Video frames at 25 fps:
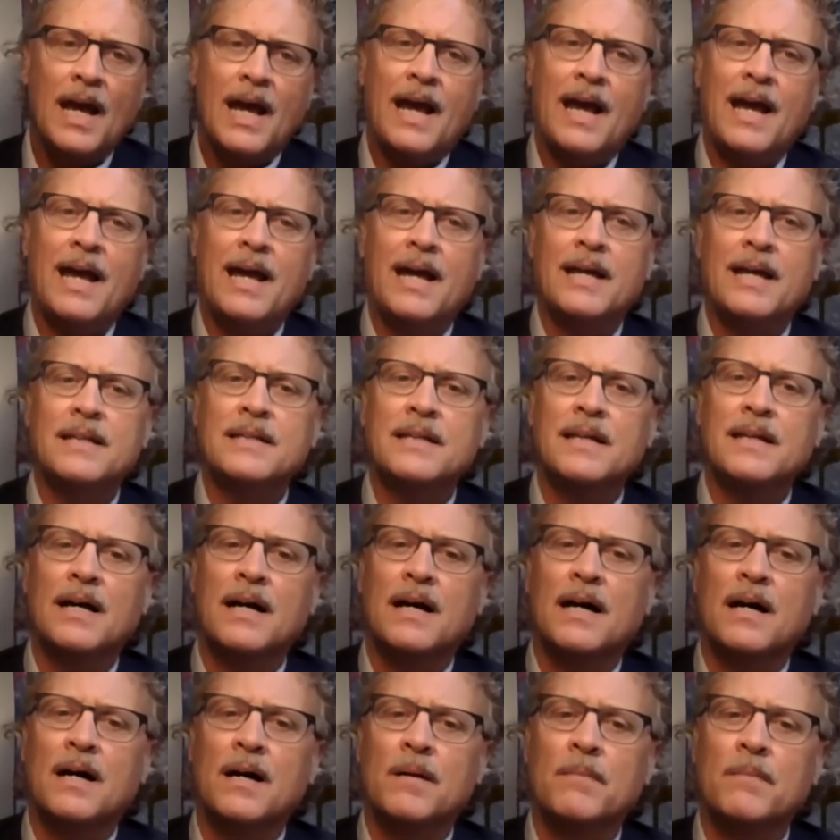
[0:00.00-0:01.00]
And
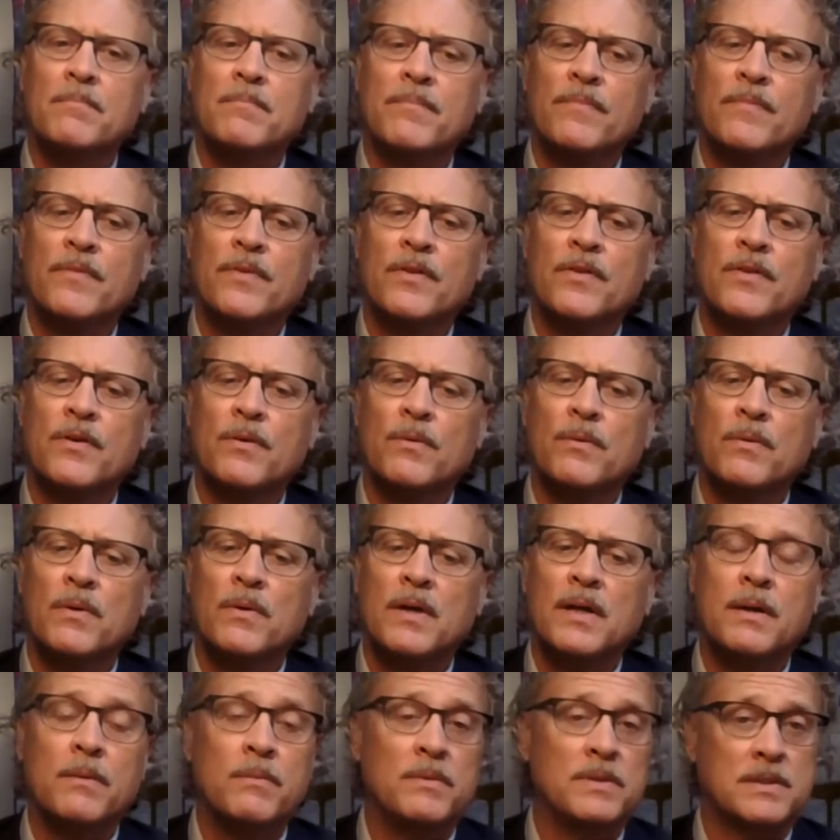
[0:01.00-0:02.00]

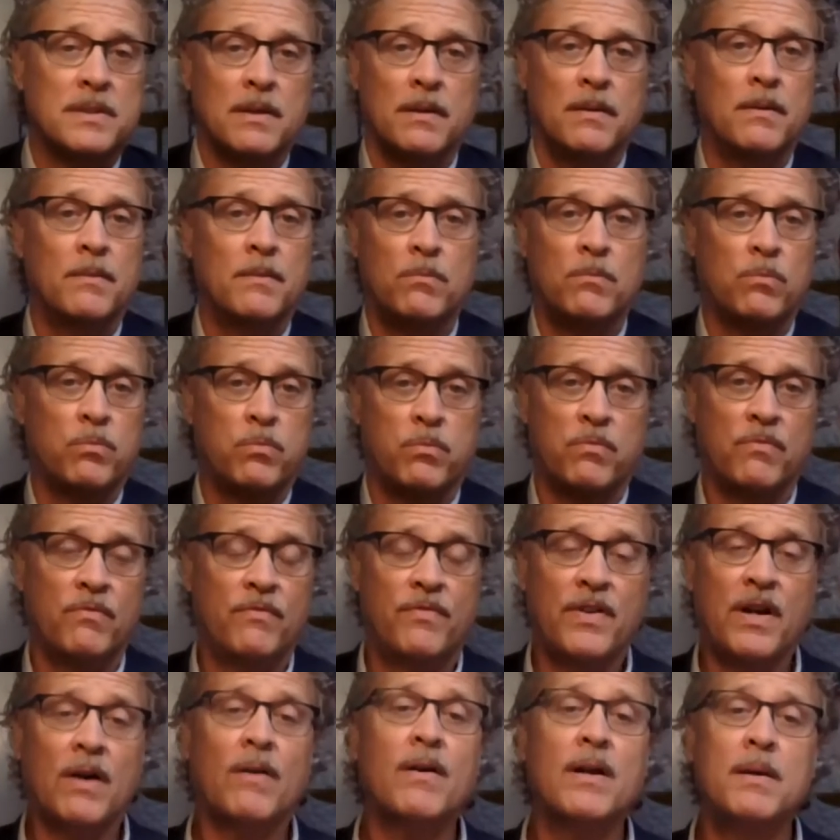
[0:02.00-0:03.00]
it was a
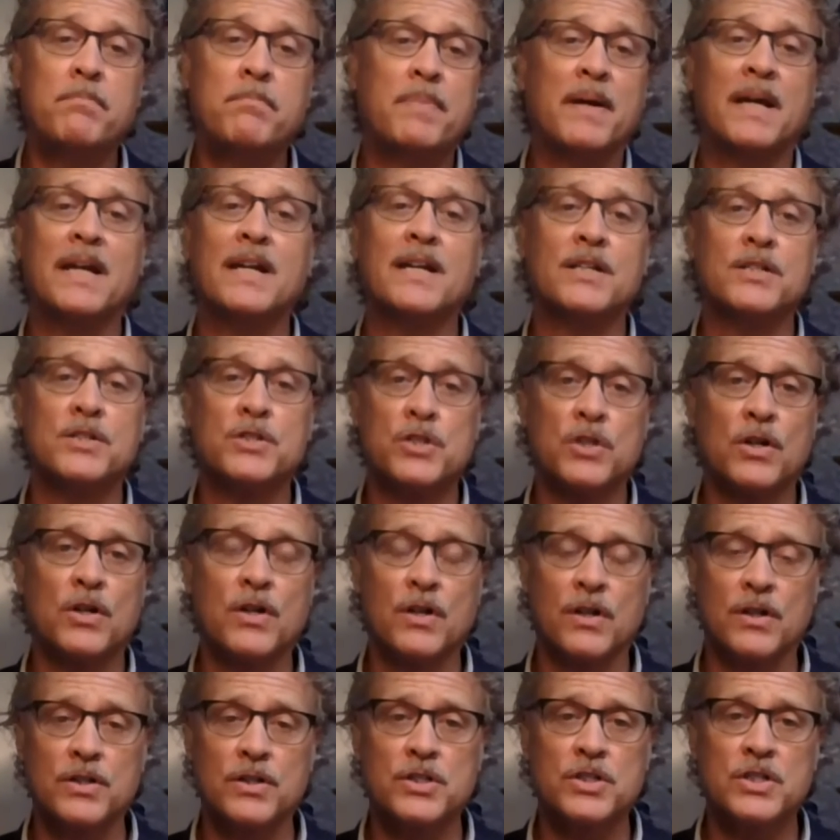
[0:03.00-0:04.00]
very big
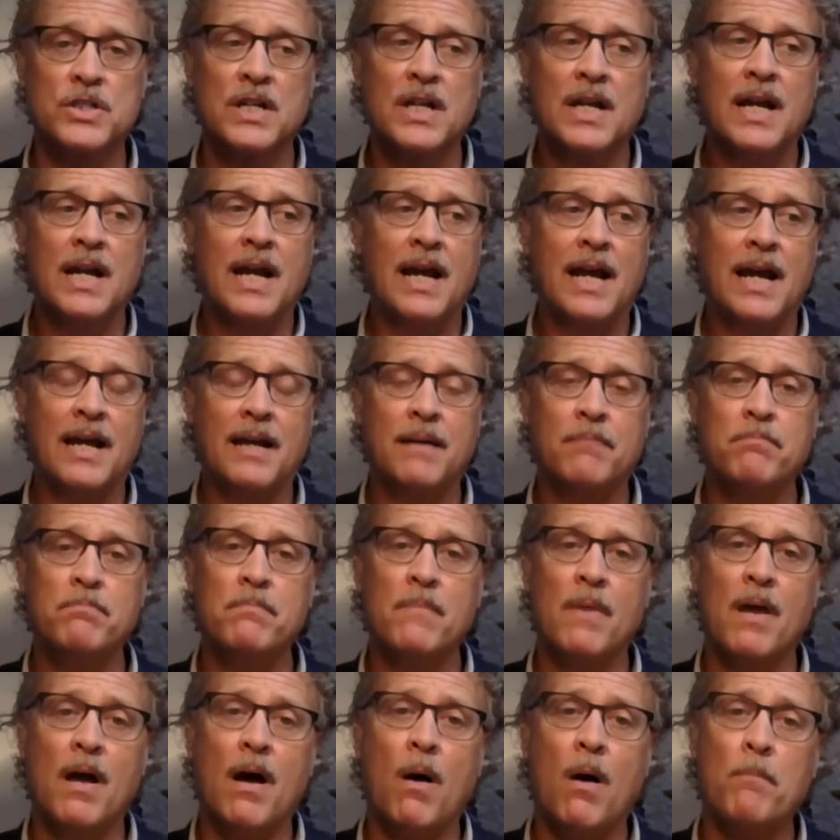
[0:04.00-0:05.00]
church. And
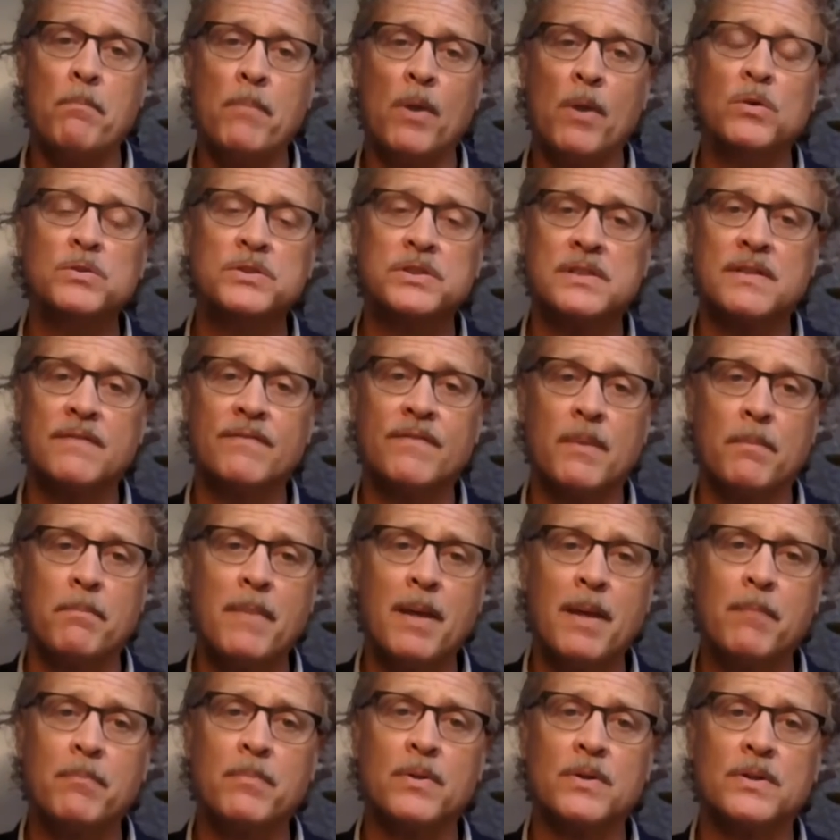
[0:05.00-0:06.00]
most of the
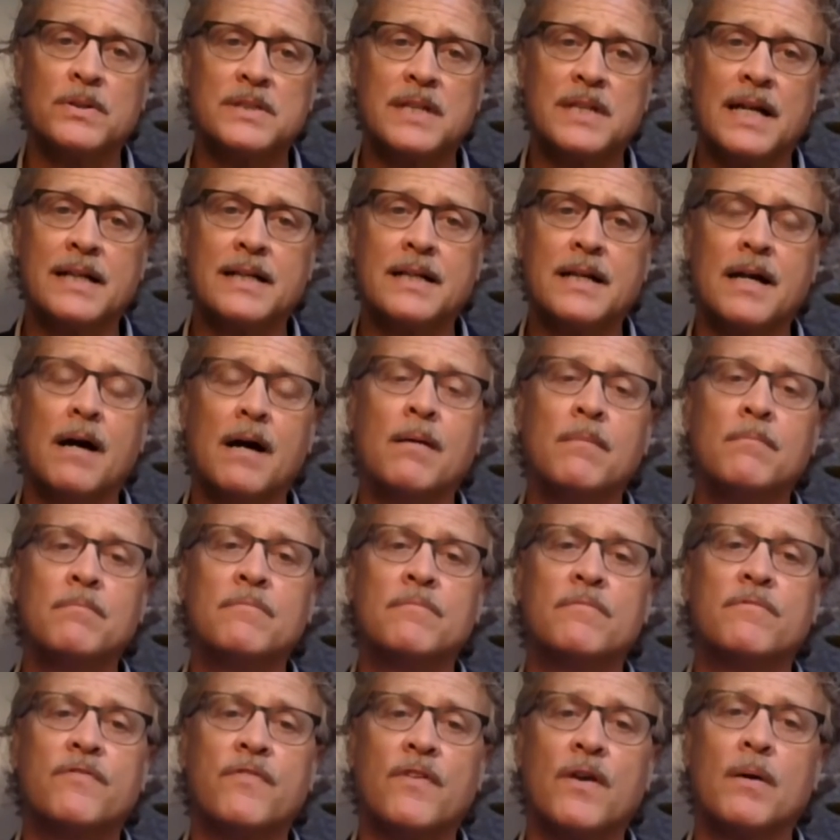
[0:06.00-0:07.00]
members had
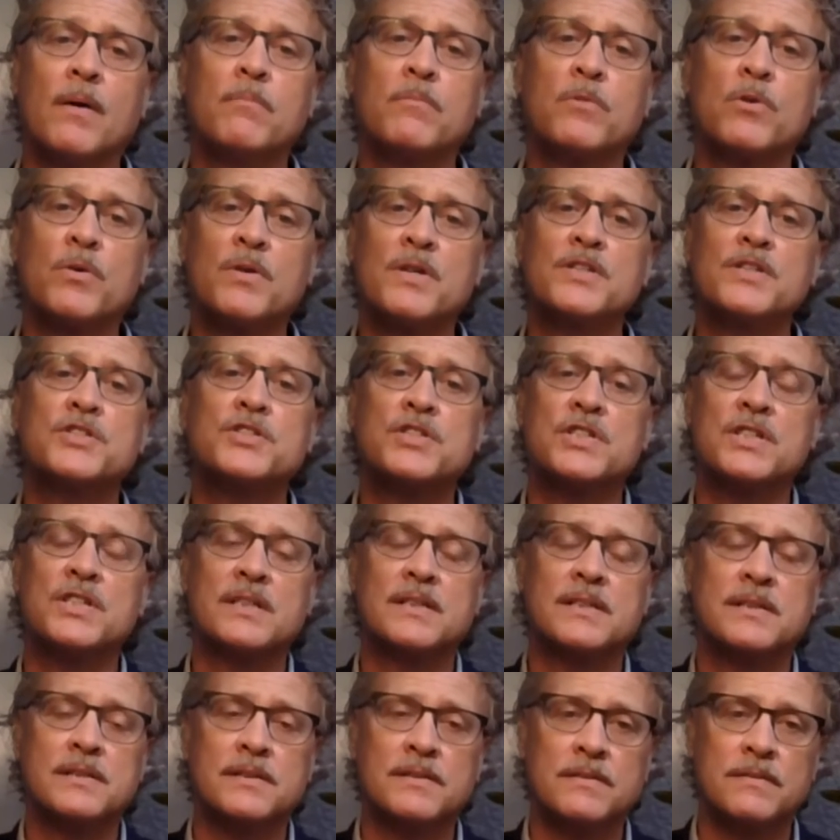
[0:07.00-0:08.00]
come from
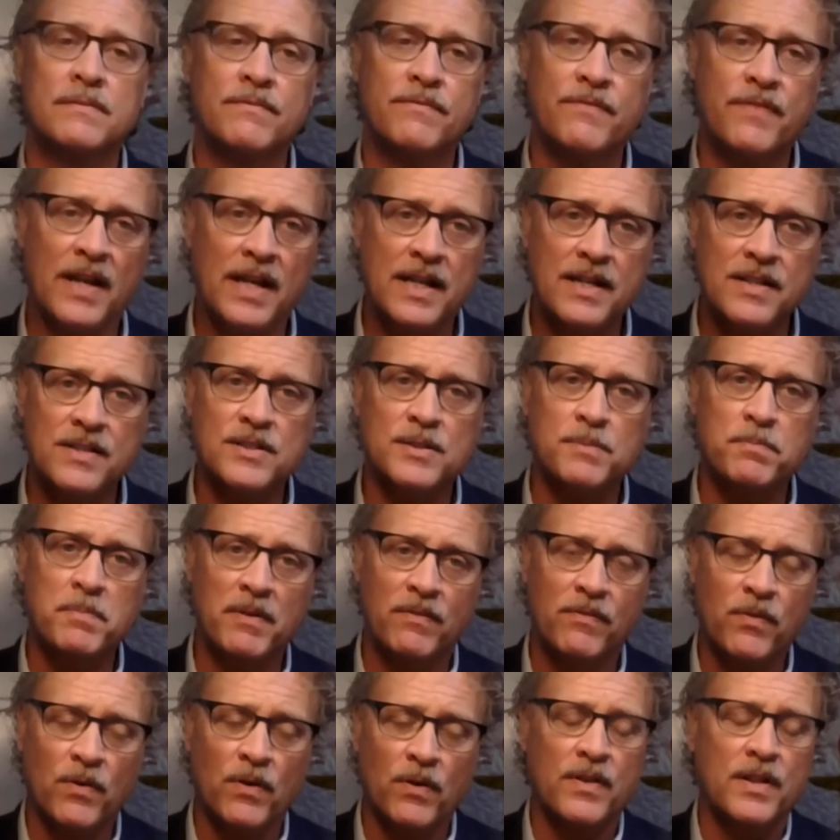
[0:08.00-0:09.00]
Christian faiths
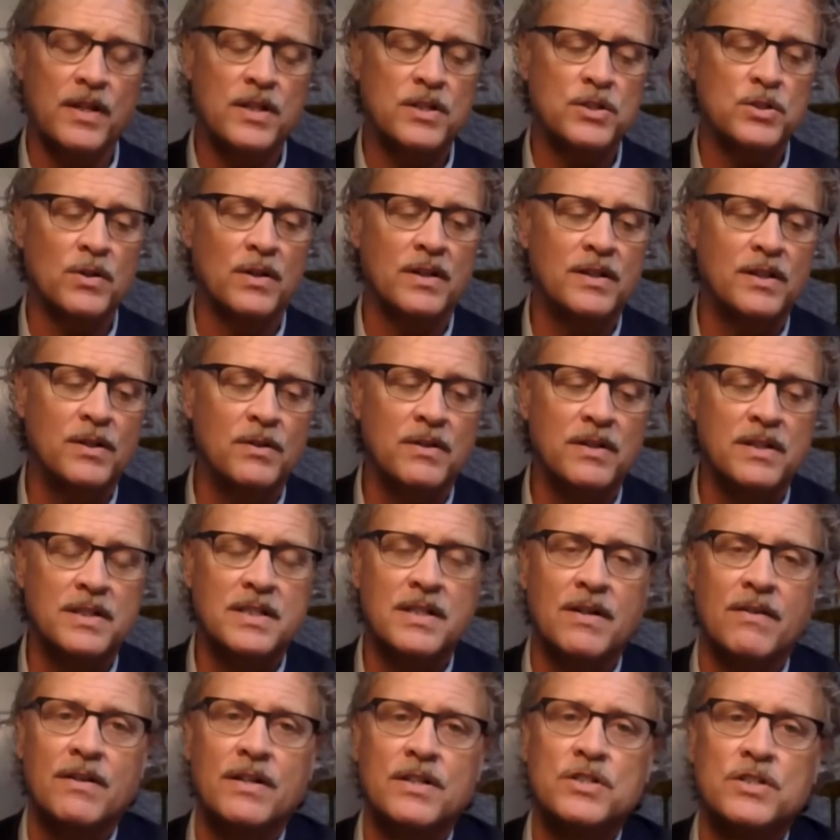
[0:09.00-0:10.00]
before they joined the
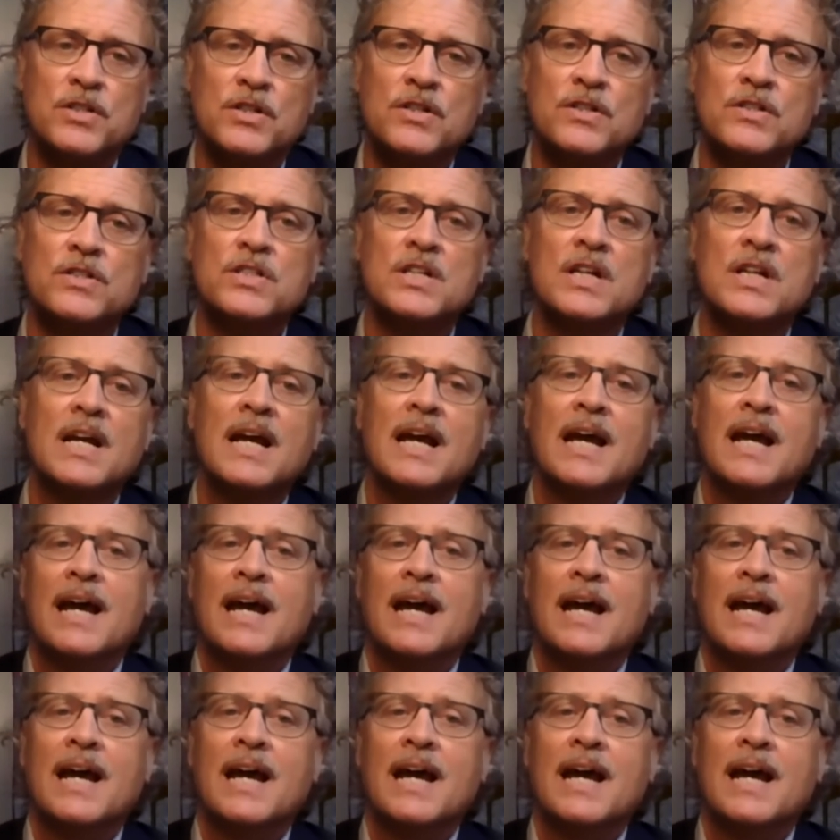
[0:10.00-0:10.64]
Unitarian Church.